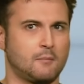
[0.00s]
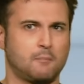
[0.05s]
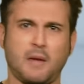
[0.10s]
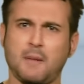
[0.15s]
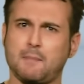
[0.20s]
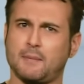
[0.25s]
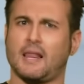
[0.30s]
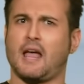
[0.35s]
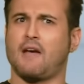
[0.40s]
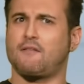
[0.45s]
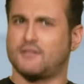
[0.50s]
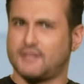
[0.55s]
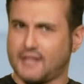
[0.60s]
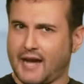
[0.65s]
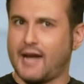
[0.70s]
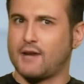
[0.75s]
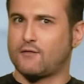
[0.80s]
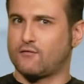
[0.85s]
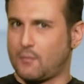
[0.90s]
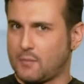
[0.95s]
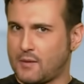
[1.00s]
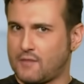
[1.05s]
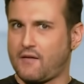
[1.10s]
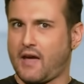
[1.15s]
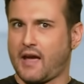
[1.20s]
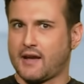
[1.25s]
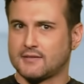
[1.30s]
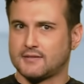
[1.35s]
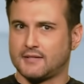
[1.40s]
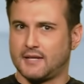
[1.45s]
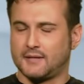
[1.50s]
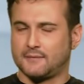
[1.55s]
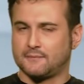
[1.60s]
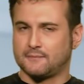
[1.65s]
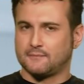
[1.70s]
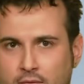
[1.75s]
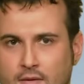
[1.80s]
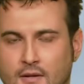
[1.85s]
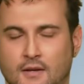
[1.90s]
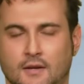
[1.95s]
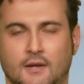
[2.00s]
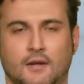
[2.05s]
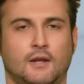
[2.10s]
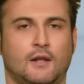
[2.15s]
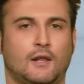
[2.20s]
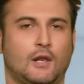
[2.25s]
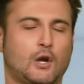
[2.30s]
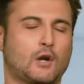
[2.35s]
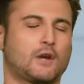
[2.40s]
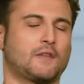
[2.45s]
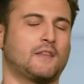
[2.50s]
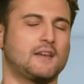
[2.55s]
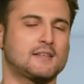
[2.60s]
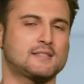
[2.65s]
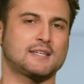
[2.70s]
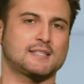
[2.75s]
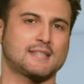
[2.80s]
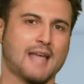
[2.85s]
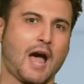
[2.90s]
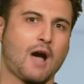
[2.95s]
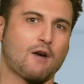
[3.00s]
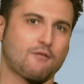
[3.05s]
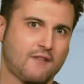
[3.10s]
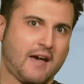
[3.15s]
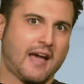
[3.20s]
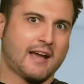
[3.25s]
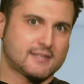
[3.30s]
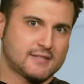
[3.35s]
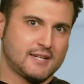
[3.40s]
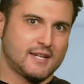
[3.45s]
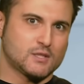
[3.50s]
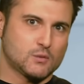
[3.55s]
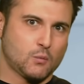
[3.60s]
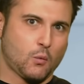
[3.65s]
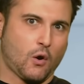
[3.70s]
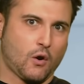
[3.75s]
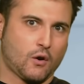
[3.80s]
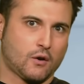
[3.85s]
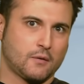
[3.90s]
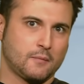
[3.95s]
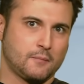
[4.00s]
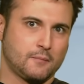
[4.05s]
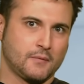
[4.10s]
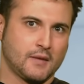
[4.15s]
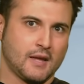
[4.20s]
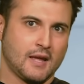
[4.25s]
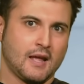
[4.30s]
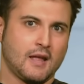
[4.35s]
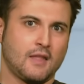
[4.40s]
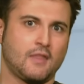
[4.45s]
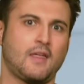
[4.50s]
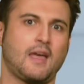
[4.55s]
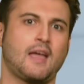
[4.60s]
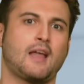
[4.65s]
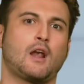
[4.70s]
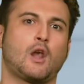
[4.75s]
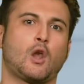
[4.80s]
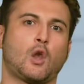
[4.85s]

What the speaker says: People have died from the vaccine. Look, this is how vaccines work. They